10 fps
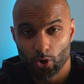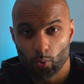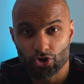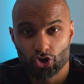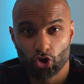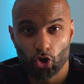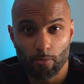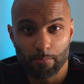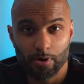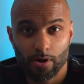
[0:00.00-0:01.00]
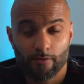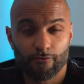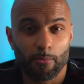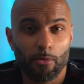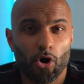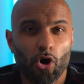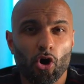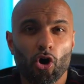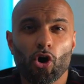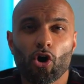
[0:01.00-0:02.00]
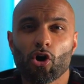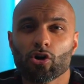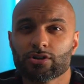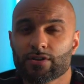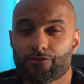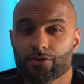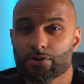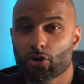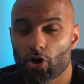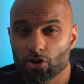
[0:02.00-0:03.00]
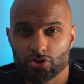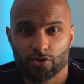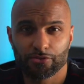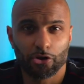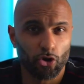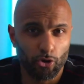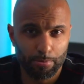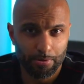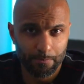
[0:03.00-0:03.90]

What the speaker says: which come from all different corners of the globe.